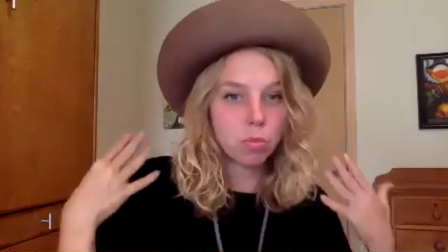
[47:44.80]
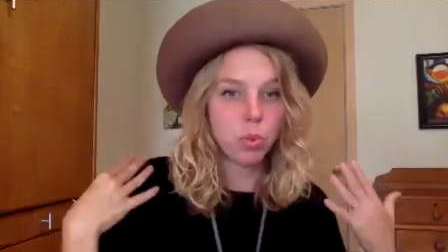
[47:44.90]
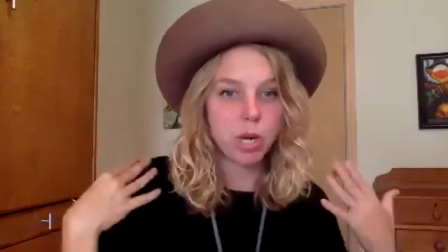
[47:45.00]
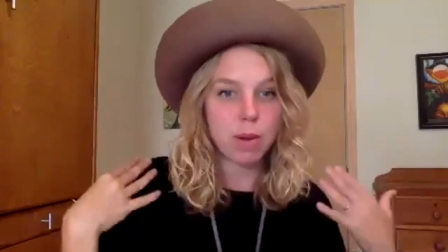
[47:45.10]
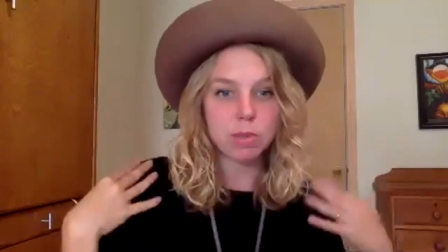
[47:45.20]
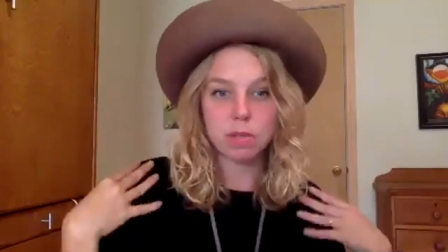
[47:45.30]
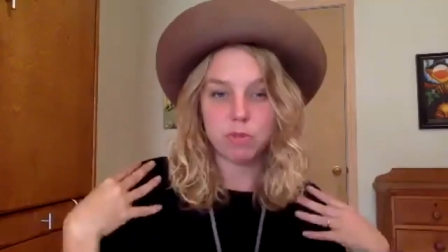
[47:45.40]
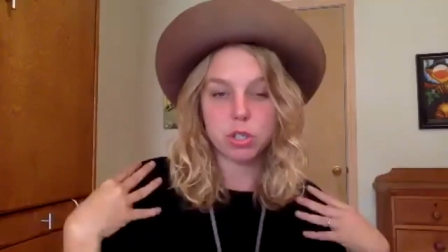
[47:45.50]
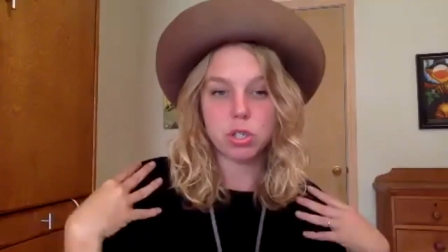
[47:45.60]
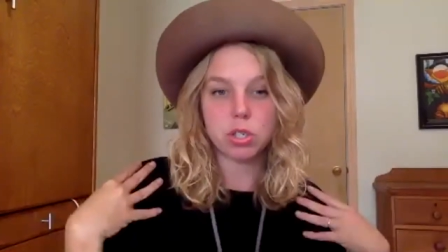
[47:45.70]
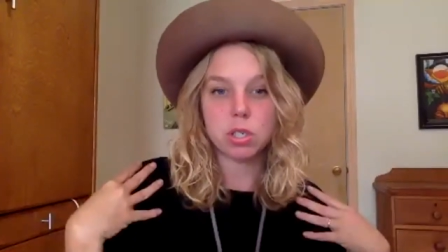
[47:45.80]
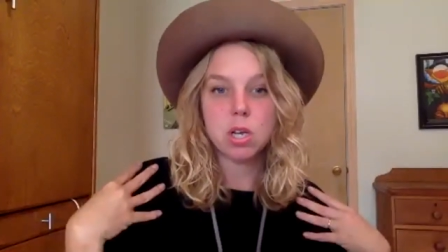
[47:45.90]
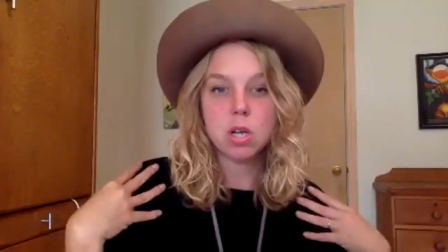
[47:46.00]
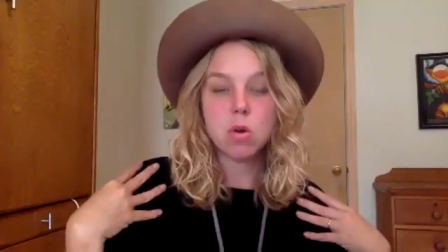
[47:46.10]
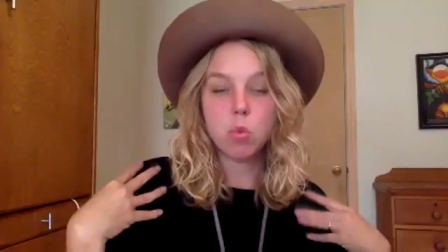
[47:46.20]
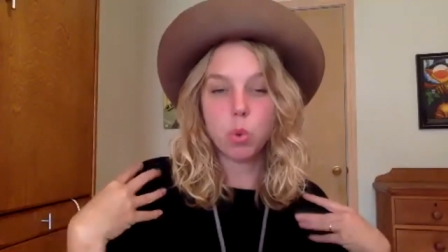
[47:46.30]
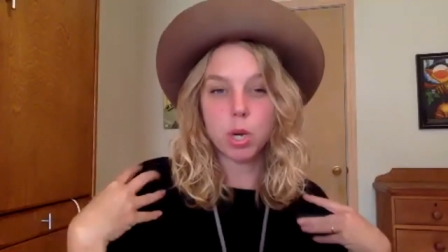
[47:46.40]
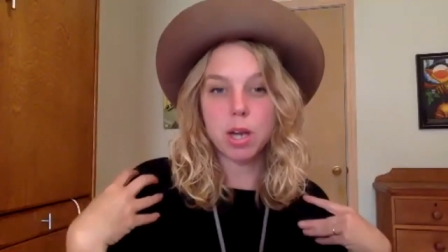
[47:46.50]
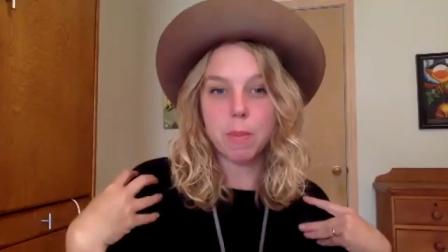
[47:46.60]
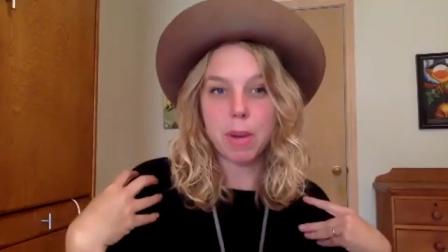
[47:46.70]
when I was first
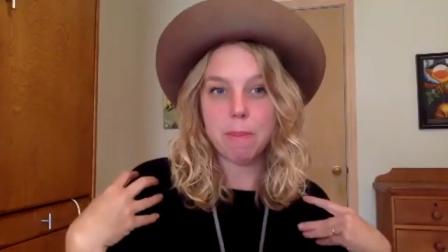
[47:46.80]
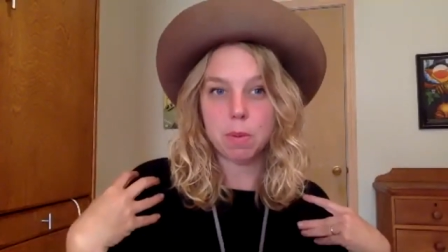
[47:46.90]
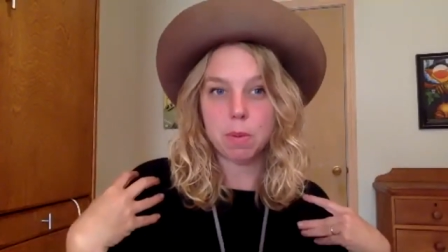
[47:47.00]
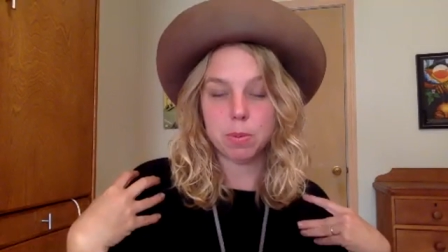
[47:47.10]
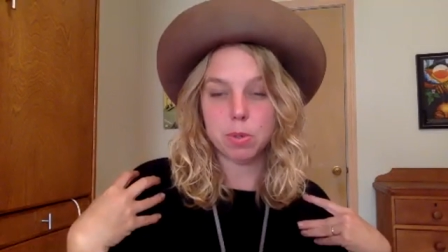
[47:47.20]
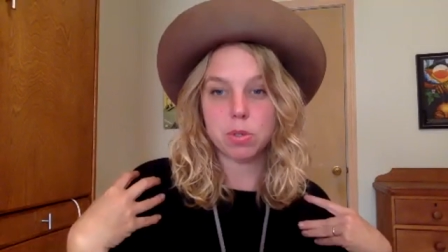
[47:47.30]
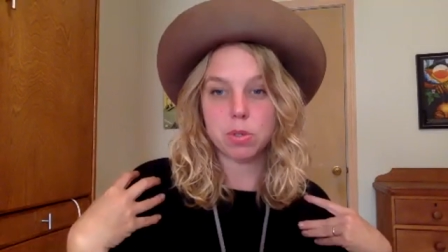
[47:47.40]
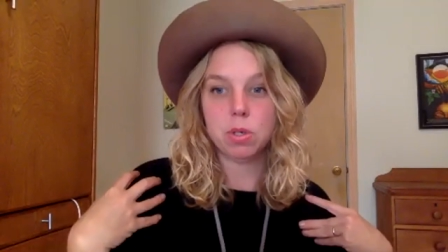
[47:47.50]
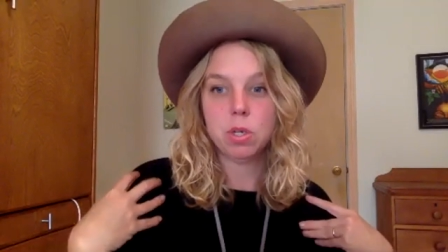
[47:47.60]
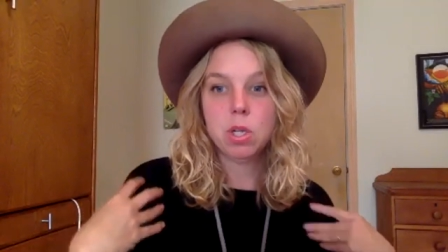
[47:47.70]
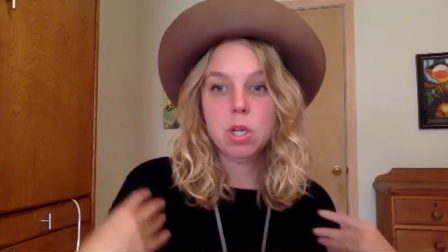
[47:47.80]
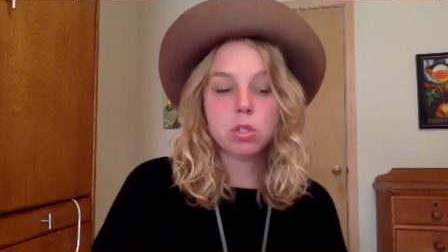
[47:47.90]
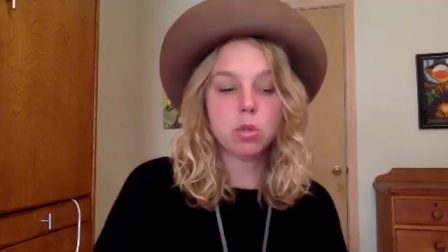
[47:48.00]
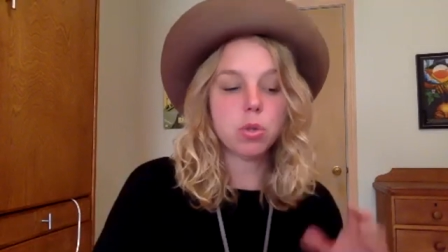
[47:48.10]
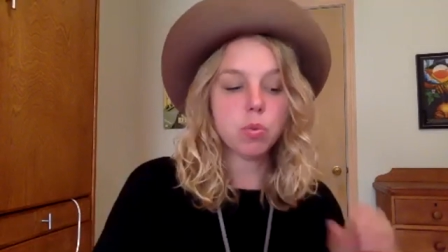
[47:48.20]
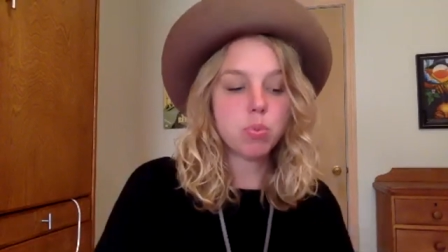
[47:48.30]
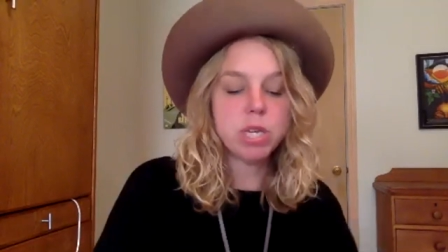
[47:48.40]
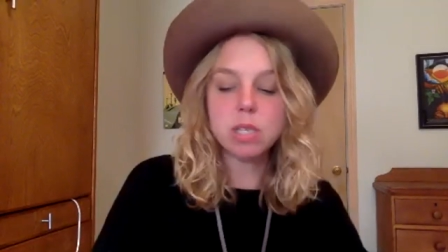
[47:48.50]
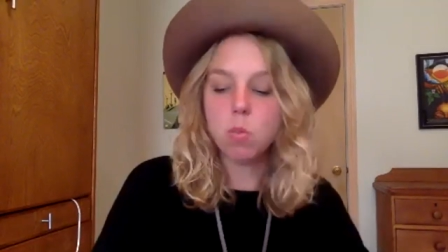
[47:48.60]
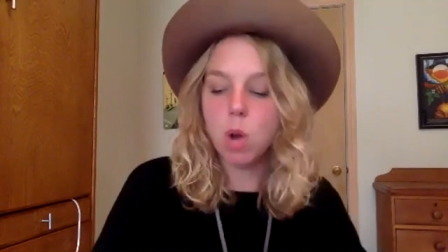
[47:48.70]
working on my book proposal. So, the
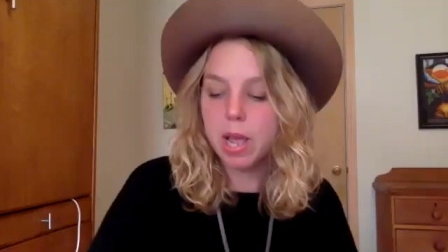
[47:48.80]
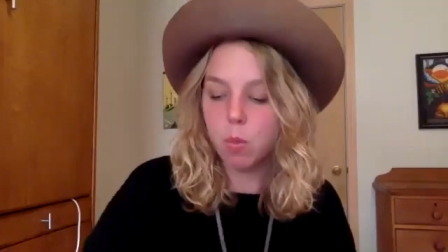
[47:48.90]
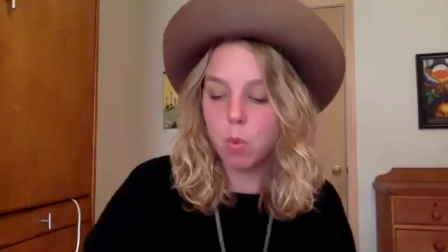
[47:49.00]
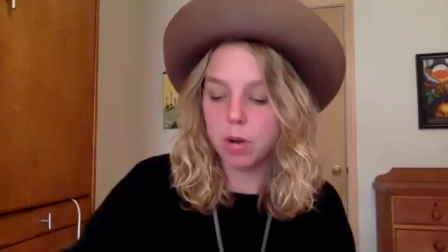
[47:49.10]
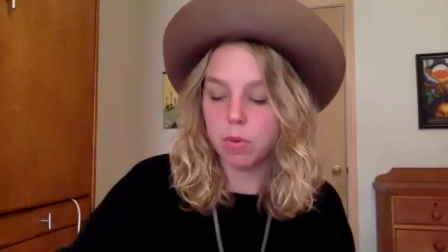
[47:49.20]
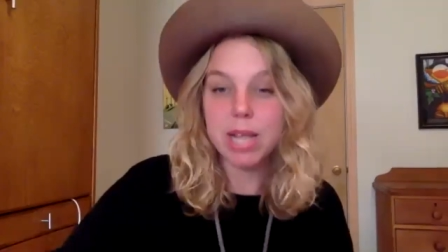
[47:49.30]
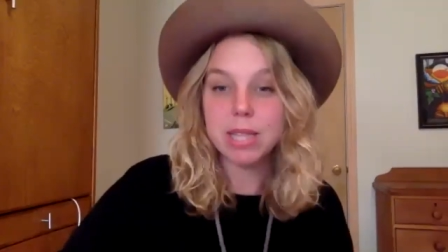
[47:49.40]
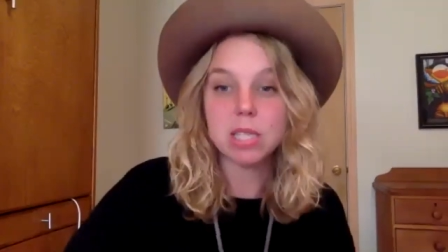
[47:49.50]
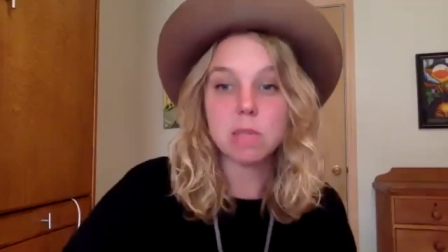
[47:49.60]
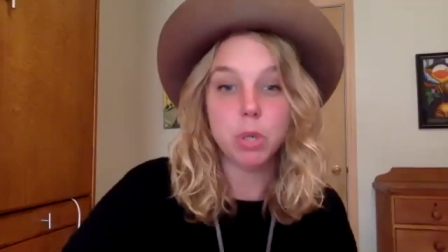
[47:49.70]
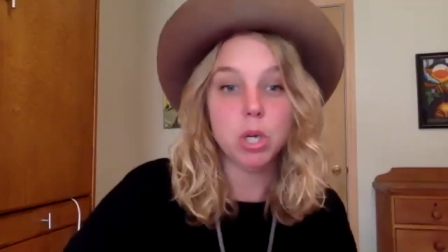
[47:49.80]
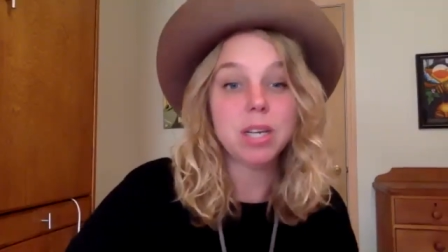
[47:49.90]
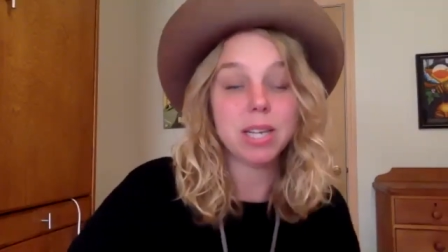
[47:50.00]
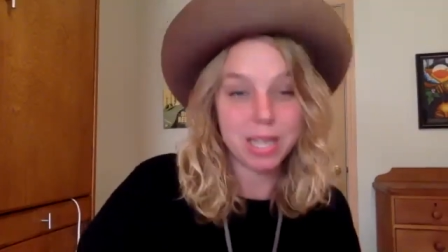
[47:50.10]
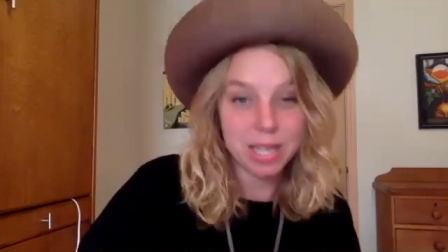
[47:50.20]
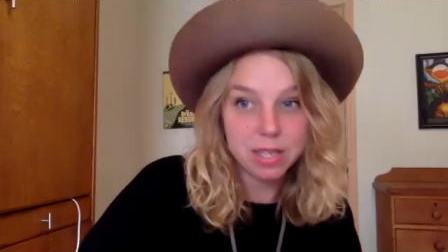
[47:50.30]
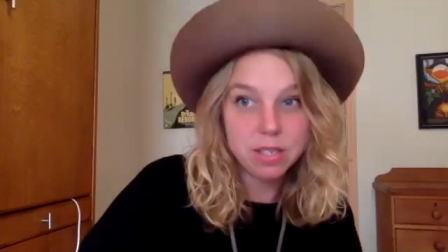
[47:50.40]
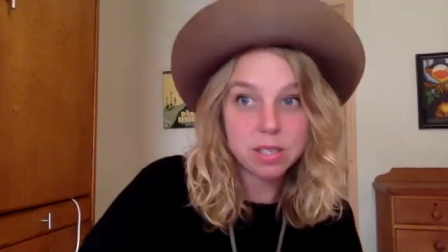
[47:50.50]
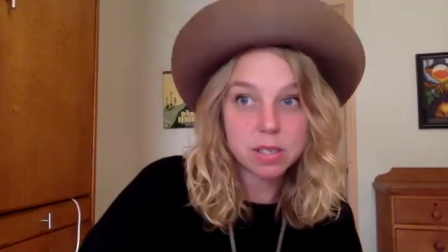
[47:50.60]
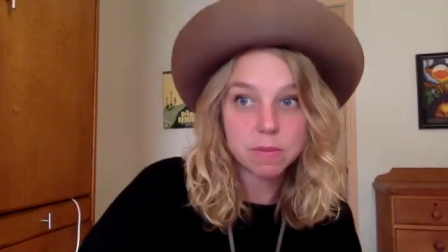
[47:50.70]
reason why I want to write this book
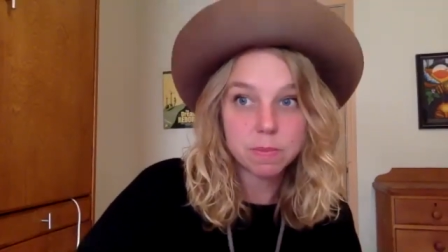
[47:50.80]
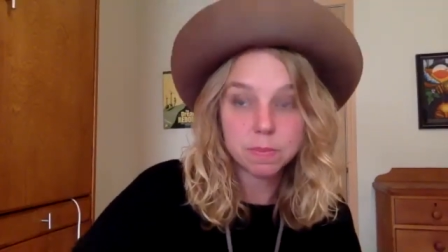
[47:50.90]
is